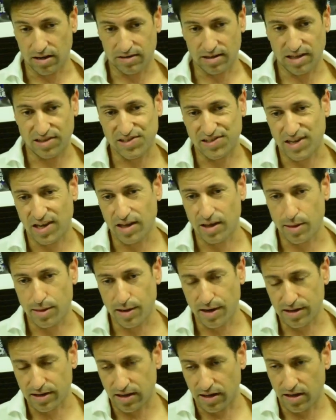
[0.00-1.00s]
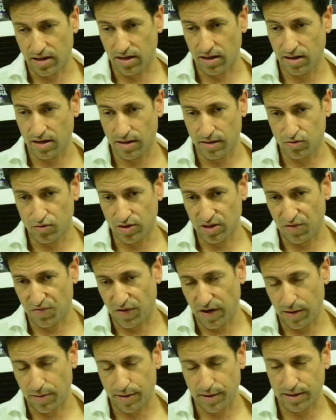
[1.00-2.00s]
let's say, thirty,
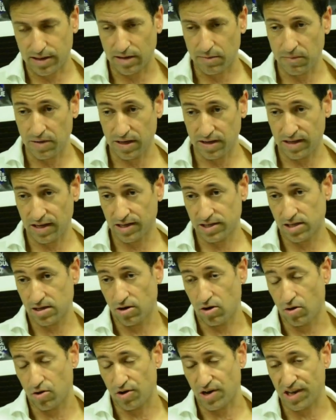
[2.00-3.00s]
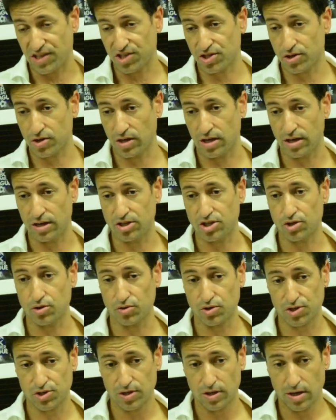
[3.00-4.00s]
twenty-five, thirty meters, long range uh,
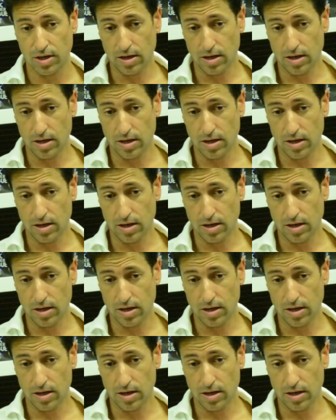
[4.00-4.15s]
shoots.